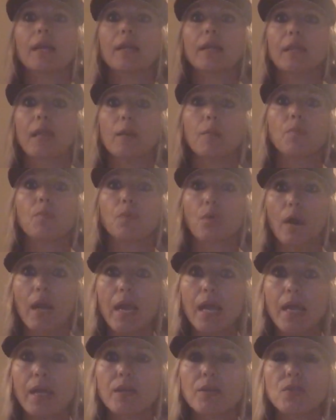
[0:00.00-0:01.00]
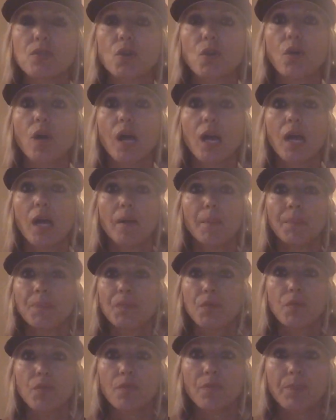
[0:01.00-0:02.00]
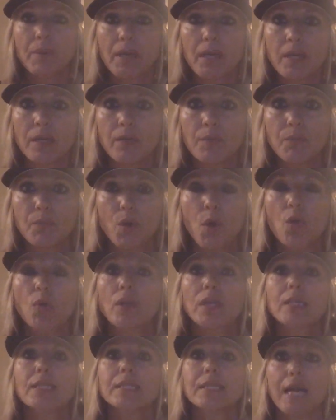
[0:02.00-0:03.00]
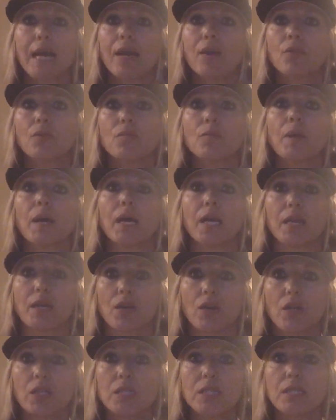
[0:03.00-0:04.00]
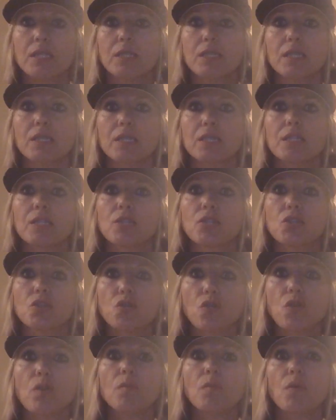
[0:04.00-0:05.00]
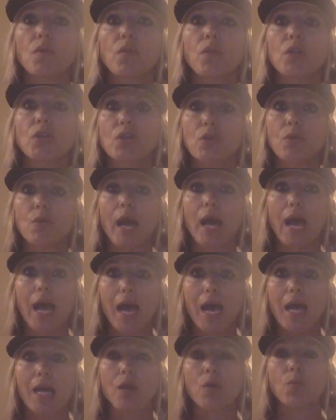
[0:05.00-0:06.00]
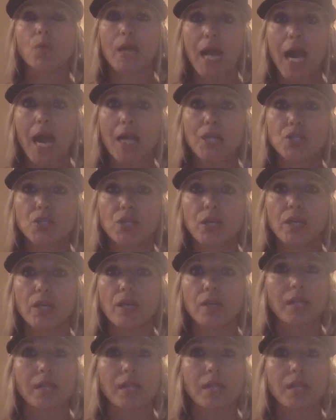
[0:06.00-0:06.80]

like they break. So you've been broken down by a narcissist. It's normal that you had a reaction.